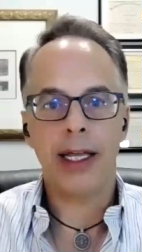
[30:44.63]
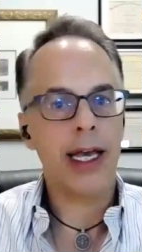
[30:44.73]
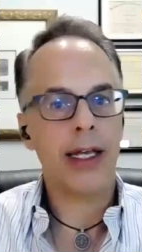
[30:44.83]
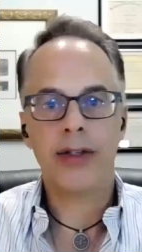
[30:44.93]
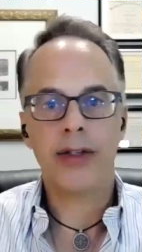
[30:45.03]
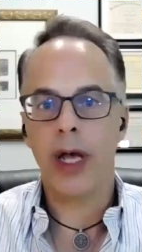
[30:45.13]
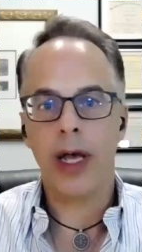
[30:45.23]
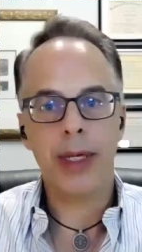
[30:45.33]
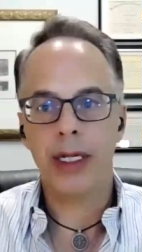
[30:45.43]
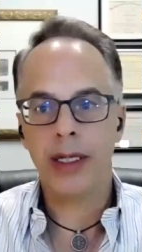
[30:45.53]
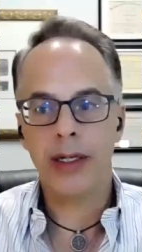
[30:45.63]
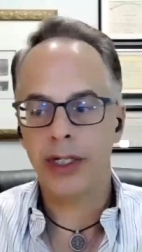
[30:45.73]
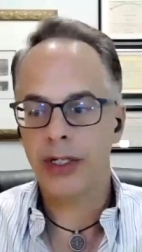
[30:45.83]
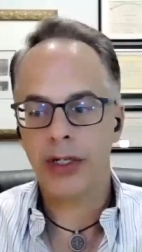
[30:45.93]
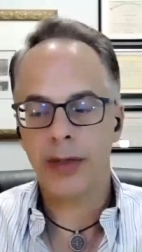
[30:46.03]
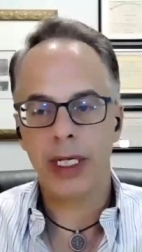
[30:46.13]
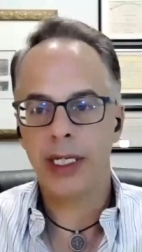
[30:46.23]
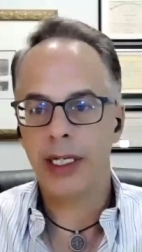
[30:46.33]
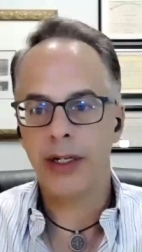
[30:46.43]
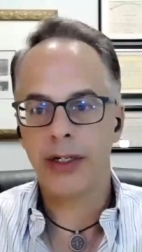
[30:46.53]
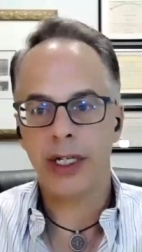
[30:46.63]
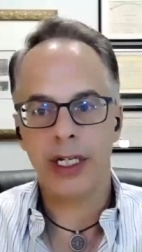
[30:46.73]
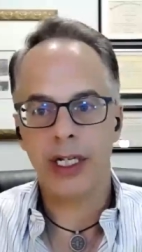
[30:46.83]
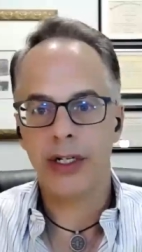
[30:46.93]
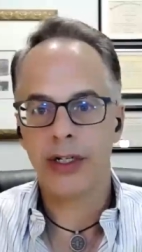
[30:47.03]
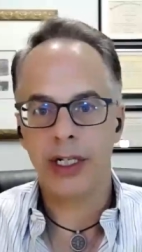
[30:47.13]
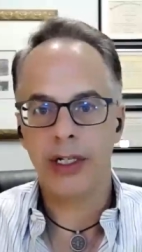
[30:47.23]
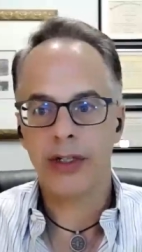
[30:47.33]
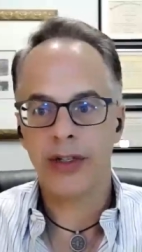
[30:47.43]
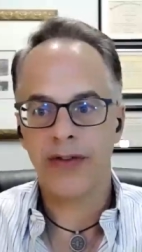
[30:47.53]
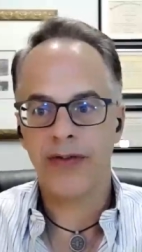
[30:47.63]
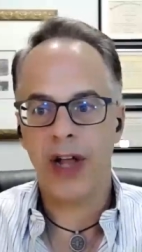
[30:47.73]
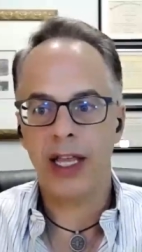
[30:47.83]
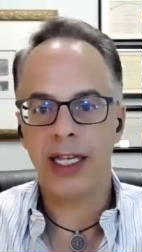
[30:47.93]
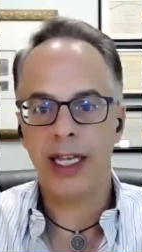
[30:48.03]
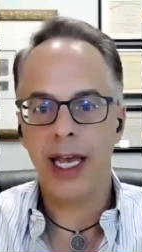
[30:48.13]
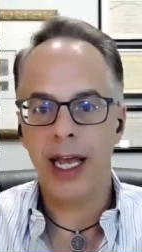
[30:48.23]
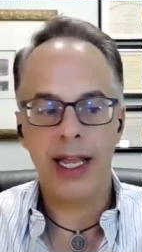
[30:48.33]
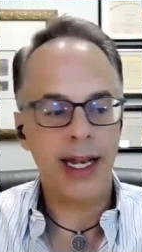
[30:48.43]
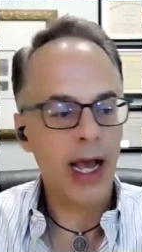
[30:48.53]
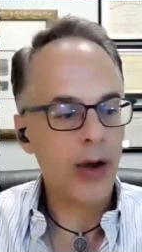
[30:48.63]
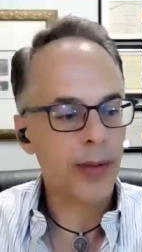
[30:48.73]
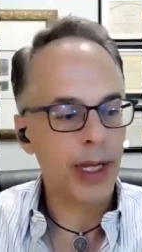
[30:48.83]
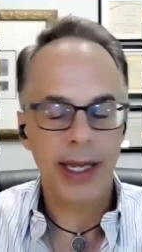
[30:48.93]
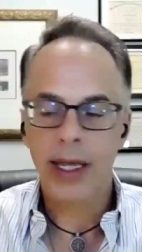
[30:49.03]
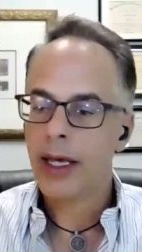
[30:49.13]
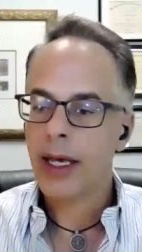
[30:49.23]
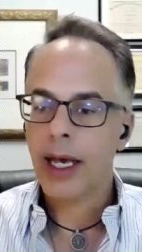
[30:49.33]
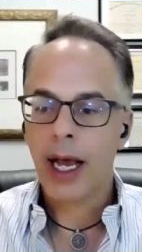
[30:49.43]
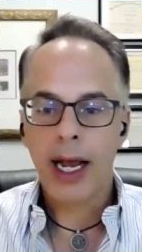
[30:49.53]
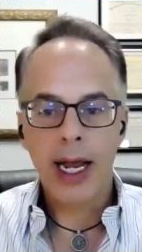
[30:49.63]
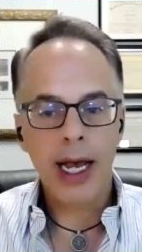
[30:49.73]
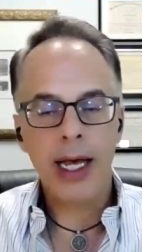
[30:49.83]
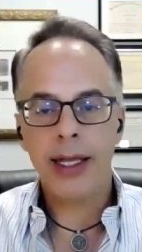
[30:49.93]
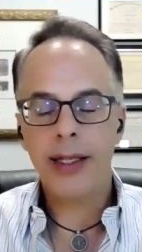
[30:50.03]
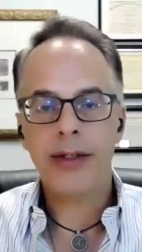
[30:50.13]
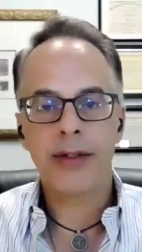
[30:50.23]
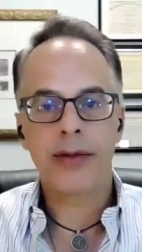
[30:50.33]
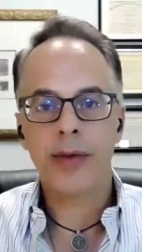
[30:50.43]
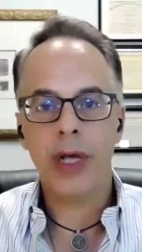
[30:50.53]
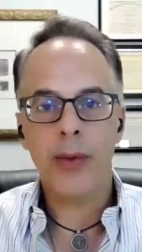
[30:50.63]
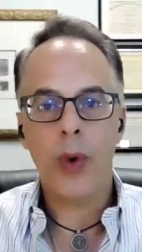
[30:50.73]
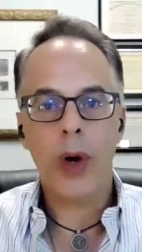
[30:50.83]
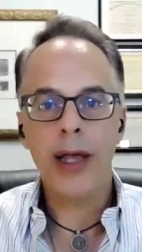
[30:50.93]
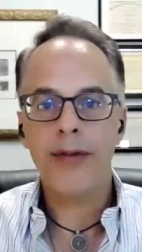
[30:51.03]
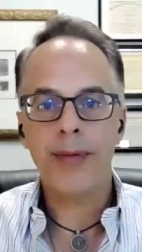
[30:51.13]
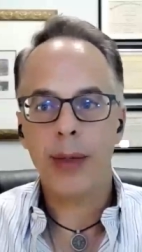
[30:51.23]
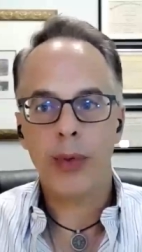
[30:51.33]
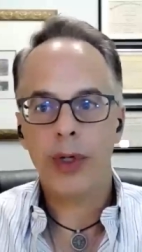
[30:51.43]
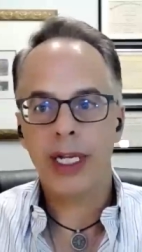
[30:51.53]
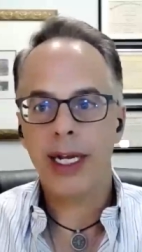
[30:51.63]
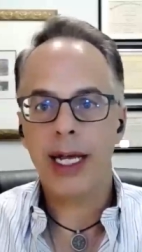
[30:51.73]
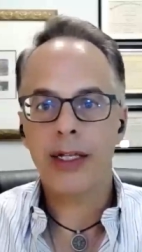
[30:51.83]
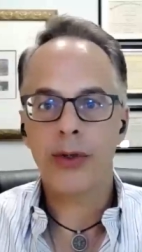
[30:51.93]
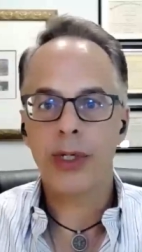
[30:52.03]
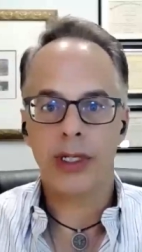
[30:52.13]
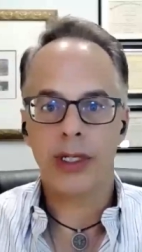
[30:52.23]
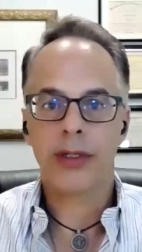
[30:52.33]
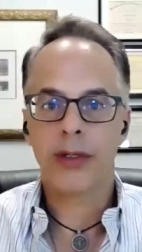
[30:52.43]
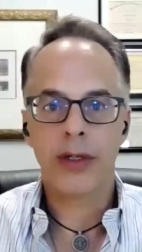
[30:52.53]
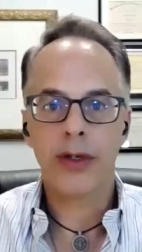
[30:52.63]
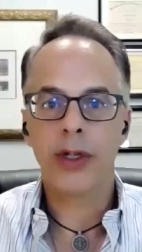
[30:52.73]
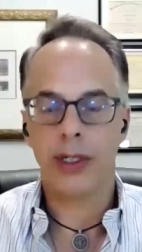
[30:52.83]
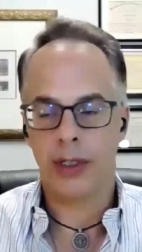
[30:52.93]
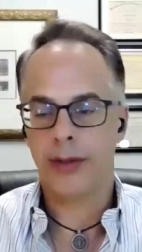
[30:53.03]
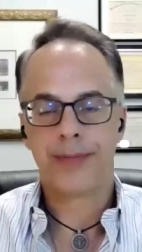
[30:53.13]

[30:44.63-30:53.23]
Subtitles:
Yeah. So, I mean, it literally took me years and years and years to finally get, and now I'm like, God, this is, wasn't I not doing this earlier?